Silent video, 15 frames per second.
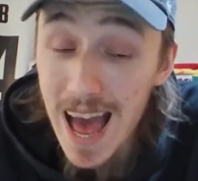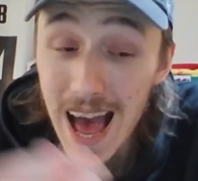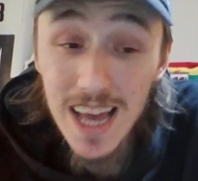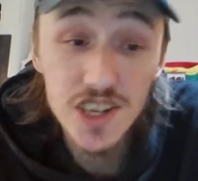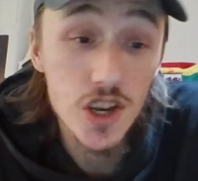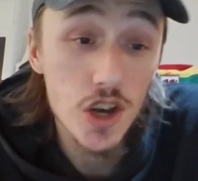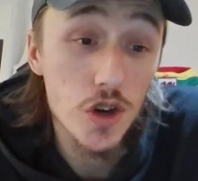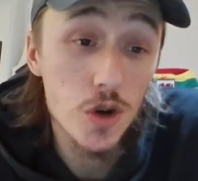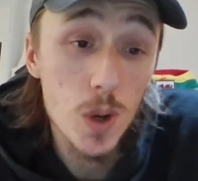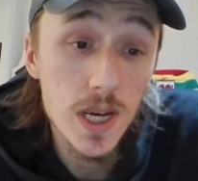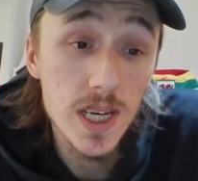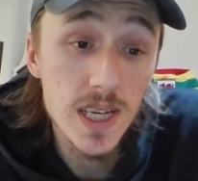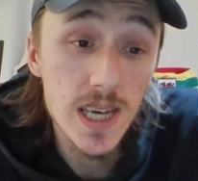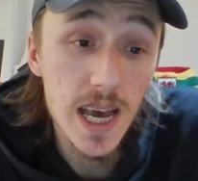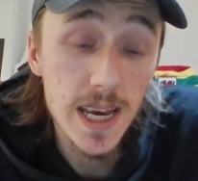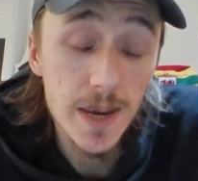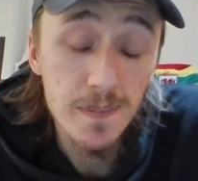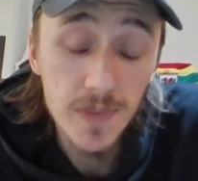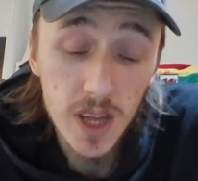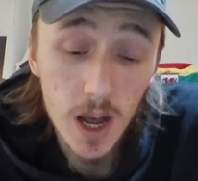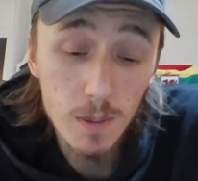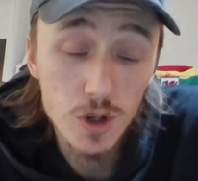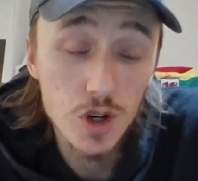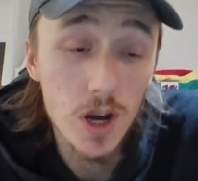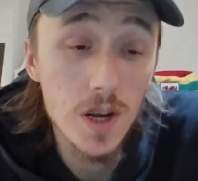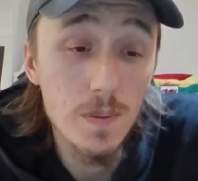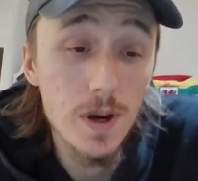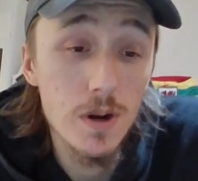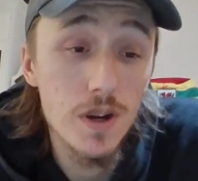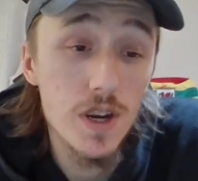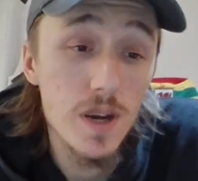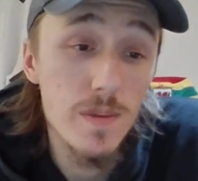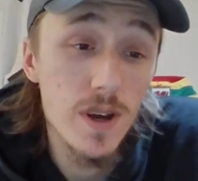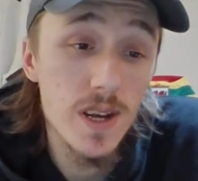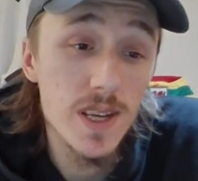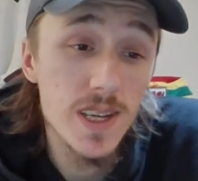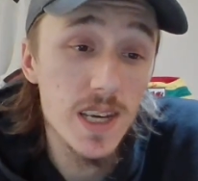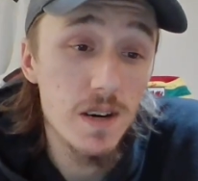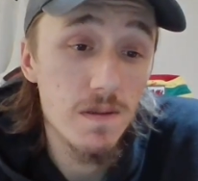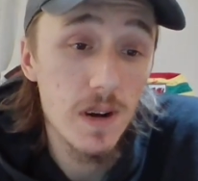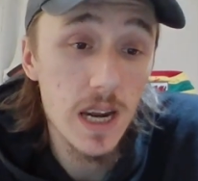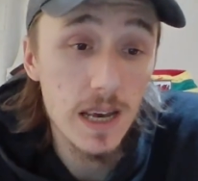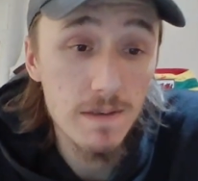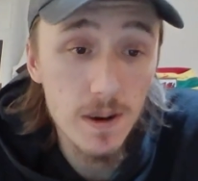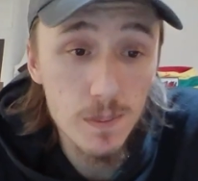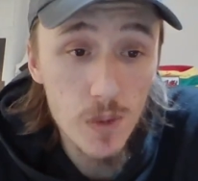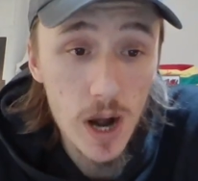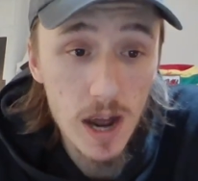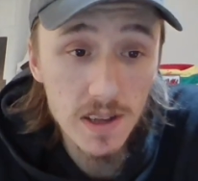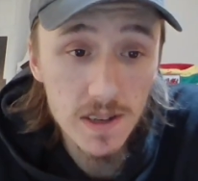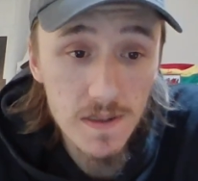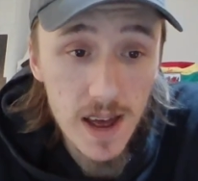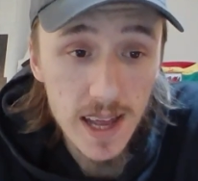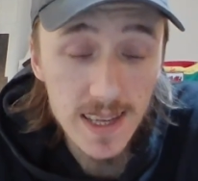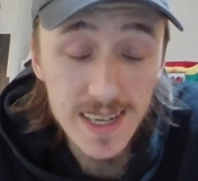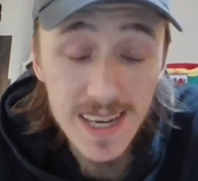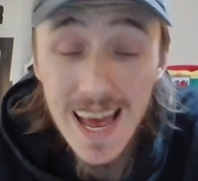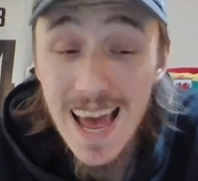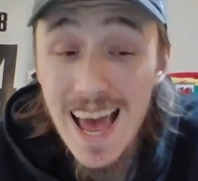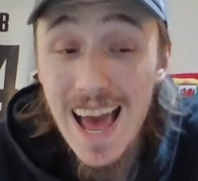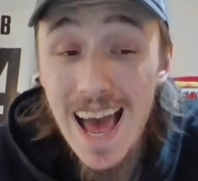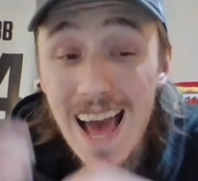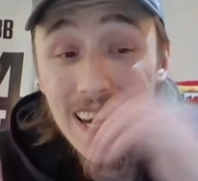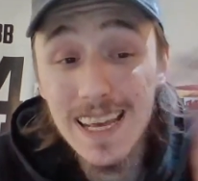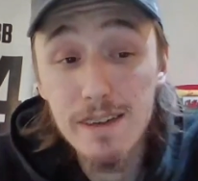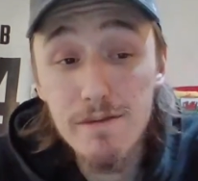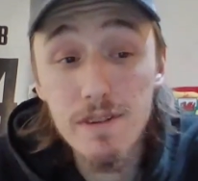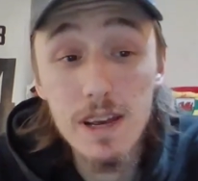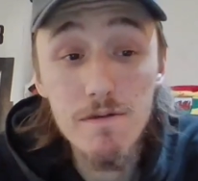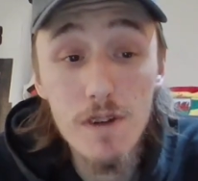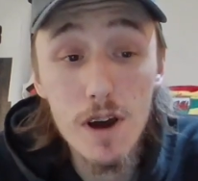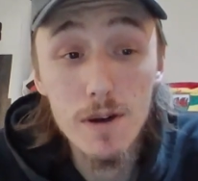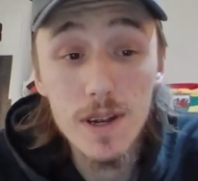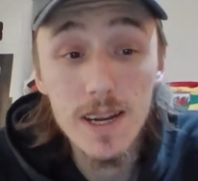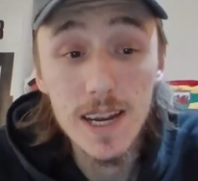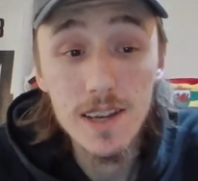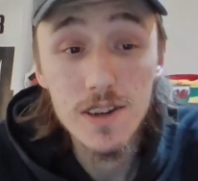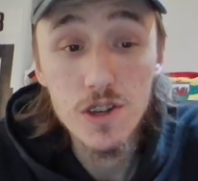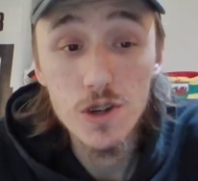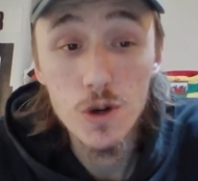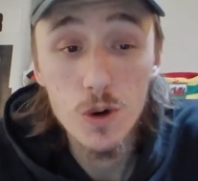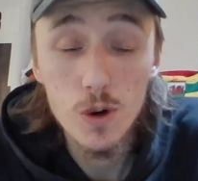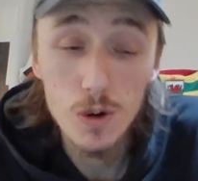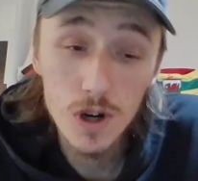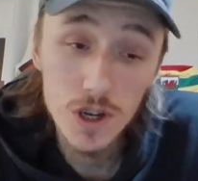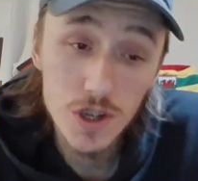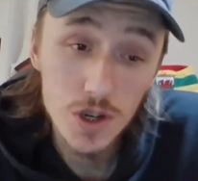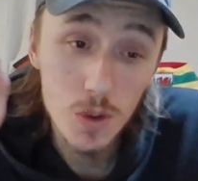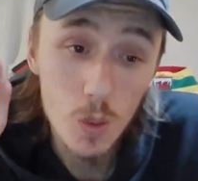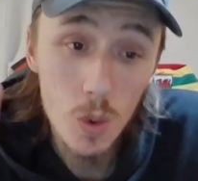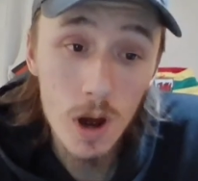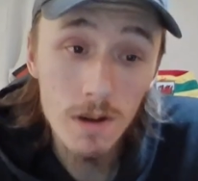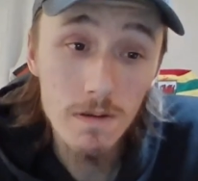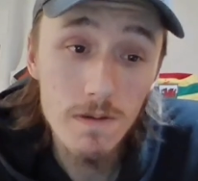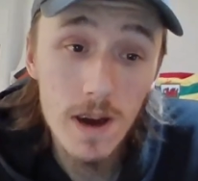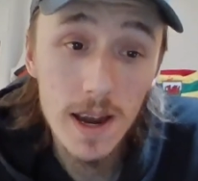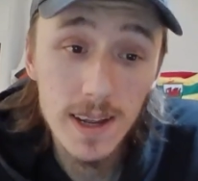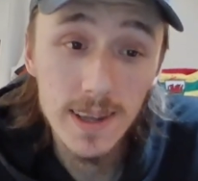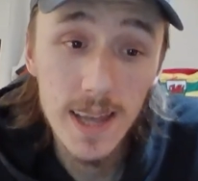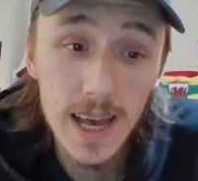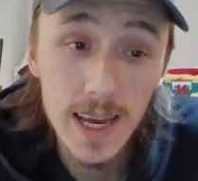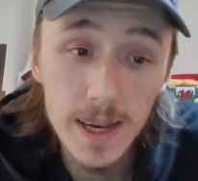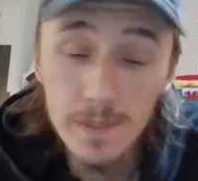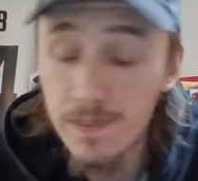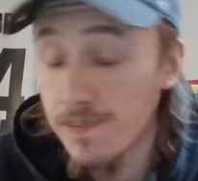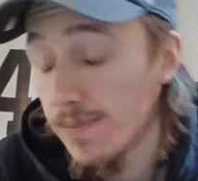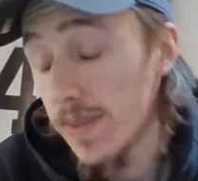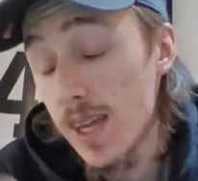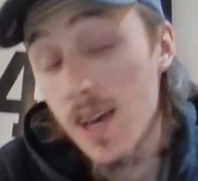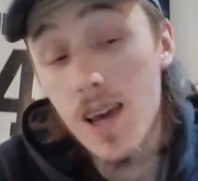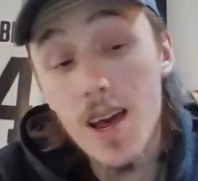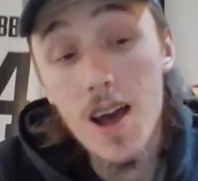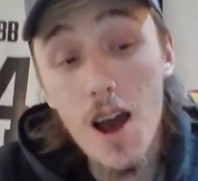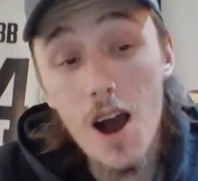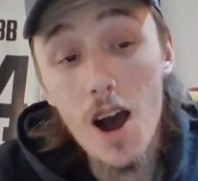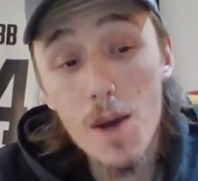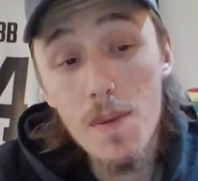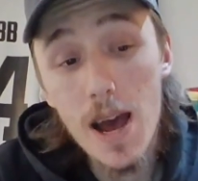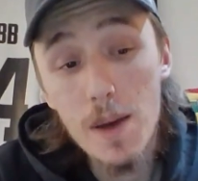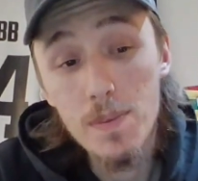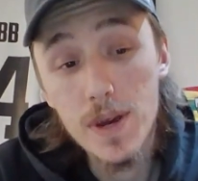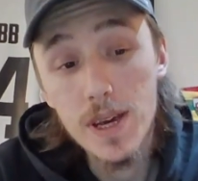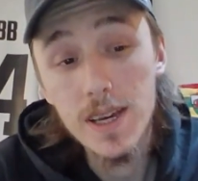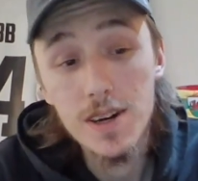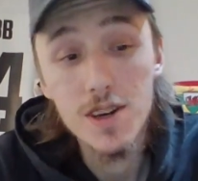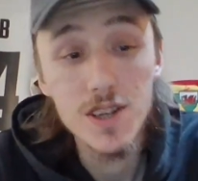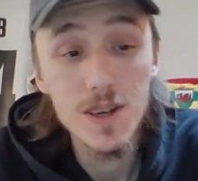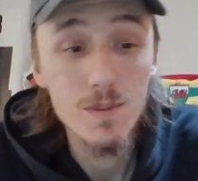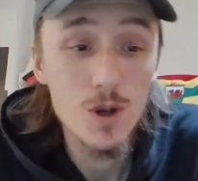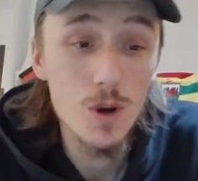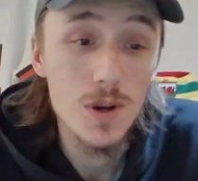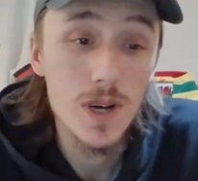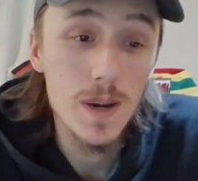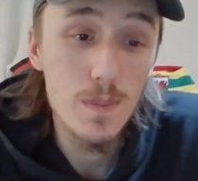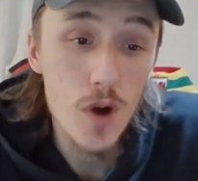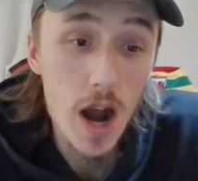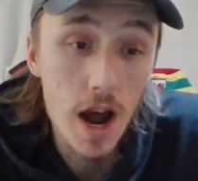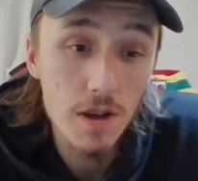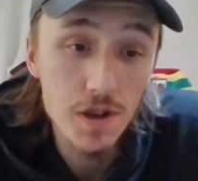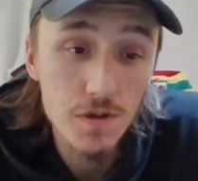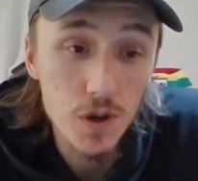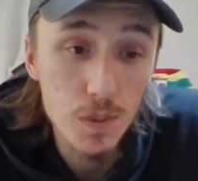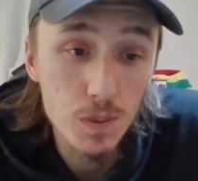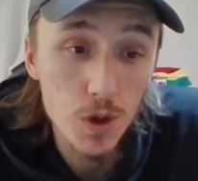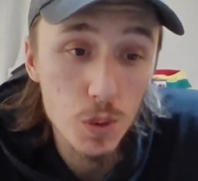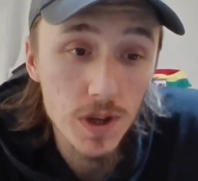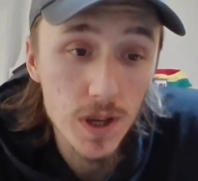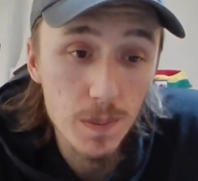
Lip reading: As I always say, I'm trying to build a community of Cleveland Browns fans, and even if I only get to talk to one fan a day, I'm happy because I'm talking Browns football with the